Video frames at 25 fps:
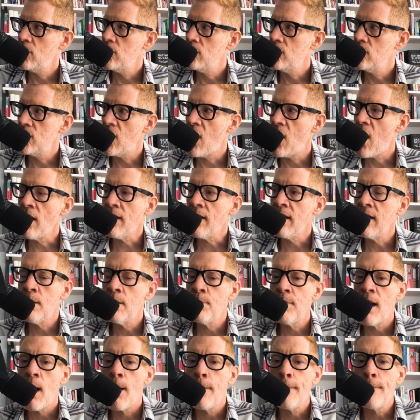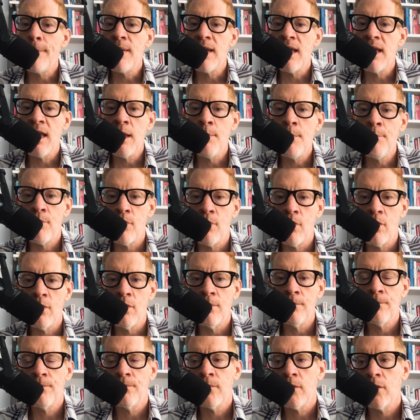Talking about
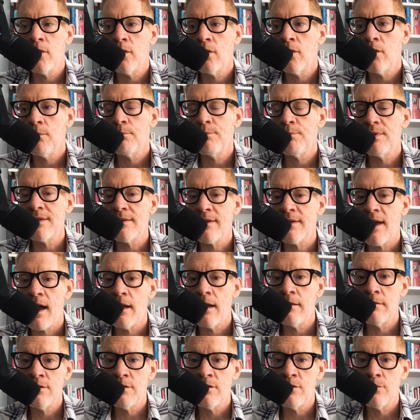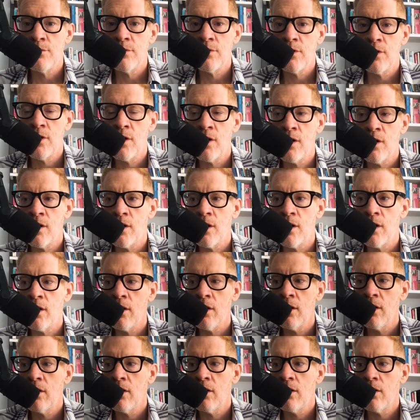people besides you and
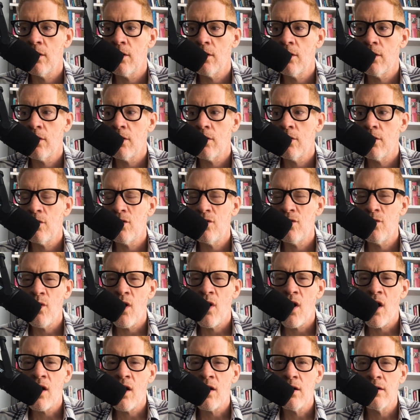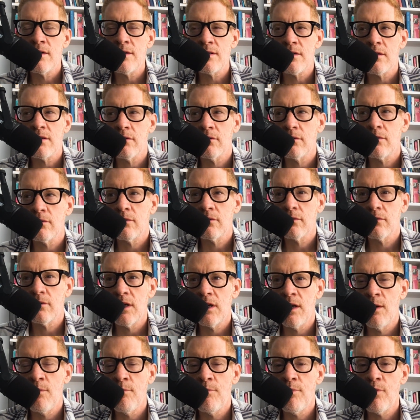her who aren't
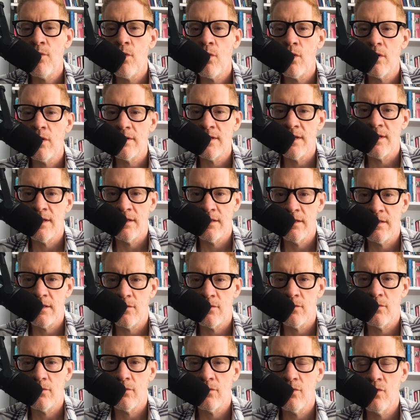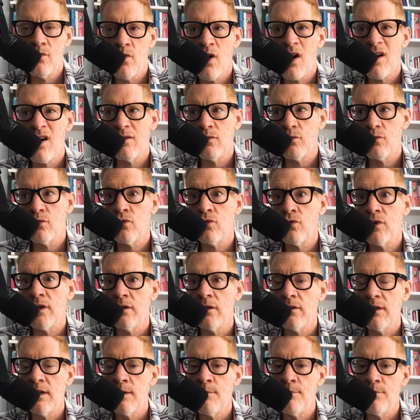
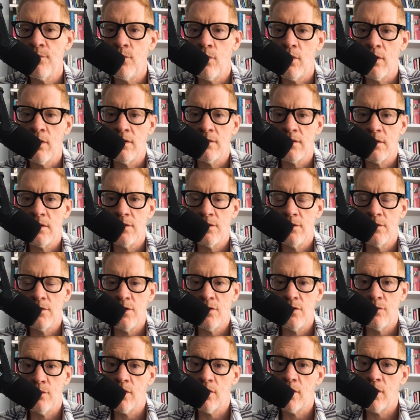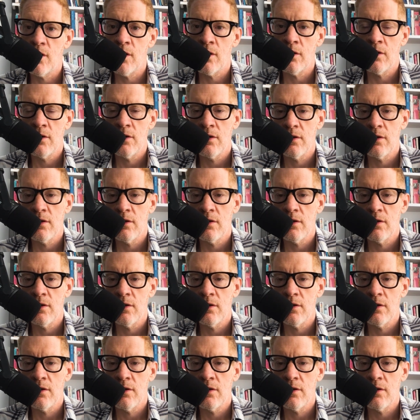really important to you or her.